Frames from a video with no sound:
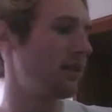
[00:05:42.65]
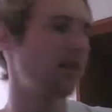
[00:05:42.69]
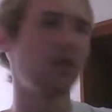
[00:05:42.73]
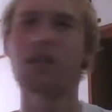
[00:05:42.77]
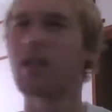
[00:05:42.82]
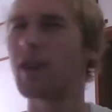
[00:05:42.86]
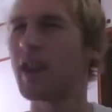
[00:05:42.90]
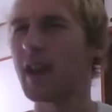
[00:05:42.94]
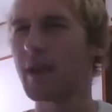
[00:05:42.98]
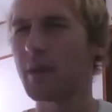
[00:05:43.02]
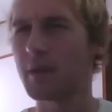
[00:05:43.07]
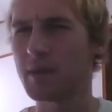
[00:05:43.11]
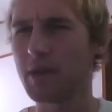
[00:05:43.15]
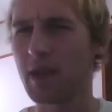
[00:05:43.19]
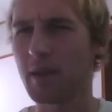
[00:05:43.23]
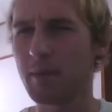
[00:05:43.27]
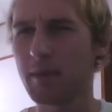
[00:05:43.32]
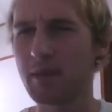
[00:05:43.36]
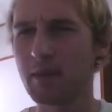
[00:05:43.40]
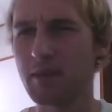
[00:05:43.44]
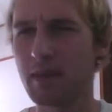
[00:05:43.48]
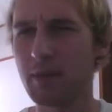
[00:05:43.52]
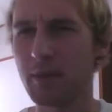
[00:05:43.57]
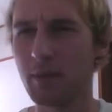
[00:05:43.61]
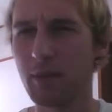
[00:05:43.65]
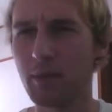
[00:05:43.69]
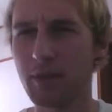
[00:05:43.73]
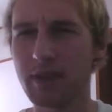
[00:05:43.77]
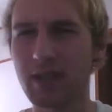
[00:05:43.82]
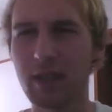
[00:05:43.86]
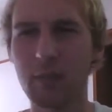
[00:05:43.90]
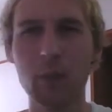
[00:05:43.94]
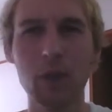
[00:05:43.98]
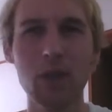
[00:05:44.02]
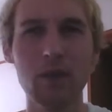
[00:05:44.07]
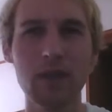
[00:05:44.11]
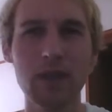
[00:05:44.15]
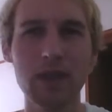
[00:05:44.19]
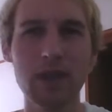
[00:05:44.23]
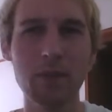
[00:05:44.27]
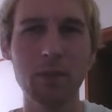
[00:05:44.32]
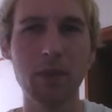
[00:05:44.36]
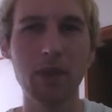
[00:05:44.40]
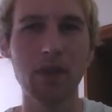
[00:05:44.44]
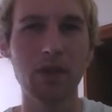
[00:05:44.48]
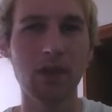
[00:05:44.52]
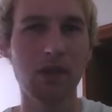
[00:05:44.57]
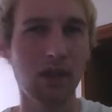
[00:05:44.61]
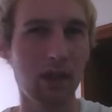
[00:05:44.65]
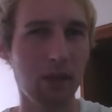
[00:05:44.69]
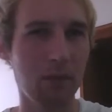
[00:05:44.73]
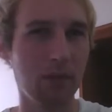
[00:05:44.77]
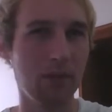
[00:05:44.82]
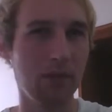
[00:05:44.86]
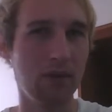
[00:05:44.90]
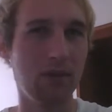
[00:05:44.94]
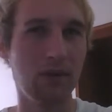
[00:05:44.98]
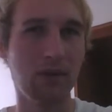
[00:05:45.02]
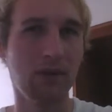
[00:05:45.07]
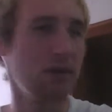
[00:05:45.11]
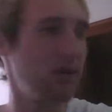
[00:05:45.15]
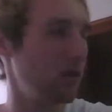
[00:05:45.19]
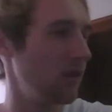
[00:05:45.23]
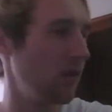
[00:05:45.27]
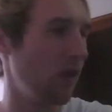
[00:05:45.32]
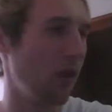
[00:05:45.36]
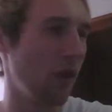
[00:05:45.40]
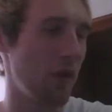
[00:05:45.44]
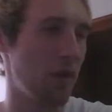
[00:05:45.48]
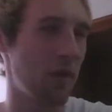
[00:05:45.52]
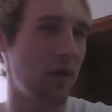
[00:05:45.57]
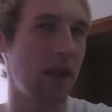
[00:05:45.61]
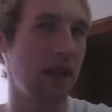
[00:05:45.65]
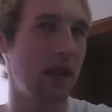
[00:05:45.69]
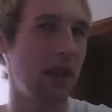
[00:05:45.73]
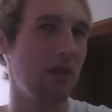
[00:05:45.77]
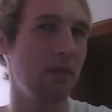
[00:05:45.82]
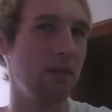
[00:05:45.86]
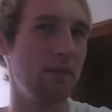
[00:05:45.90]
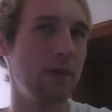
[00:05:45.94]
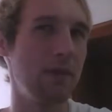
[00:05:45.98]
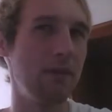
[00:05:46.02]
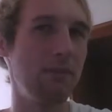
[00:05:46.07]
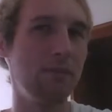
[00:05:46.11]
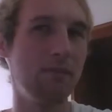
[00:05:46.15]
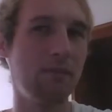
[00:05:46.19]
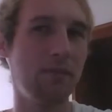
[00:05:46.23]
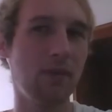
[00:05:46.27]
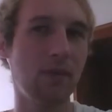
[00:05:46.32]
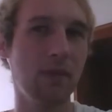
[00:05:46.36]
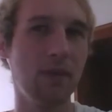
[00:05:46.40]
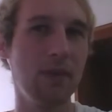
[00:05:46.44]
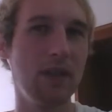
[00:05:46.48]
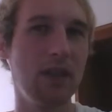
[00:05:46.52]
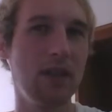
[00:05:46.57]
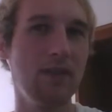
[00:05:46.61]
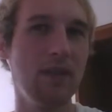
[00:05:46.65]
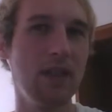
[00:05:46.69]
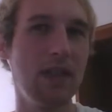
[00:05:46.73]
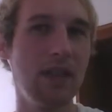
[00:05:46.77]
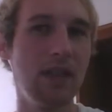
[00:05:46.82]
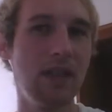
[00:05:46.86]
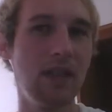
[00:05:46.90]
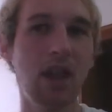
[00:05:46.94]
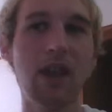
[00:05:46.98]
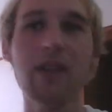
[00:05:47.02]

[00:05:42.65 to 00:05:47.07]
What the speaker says: I don't know how Japanese people watch their movies, but I would not think it would be through DVDs.